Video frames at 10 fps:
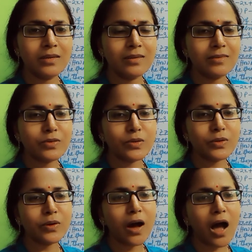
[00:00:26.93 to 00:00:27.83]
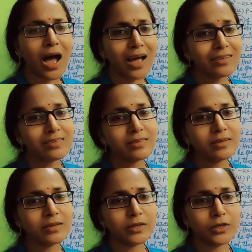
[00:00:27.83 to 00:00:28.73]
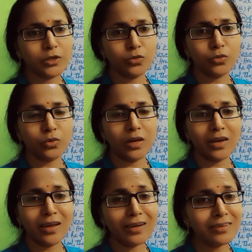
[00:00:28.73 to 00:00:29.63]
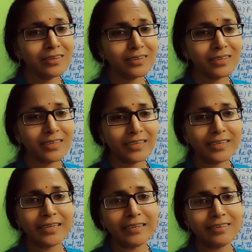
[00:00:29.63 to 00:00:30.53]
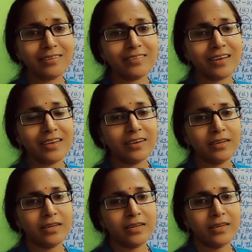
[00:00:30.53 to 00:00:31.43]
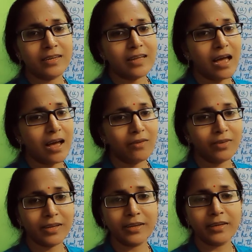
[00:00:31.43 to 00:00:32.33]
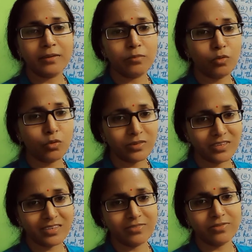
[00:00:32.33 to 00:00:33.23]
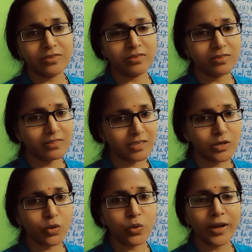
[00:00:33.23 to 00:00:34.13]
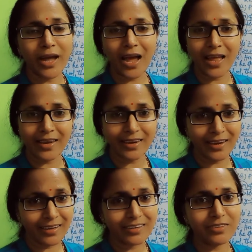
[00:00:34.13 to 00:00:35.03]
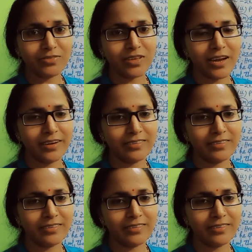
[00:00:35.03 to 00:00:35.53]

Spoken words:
So as you learned in integer having positive, zero and negative sides,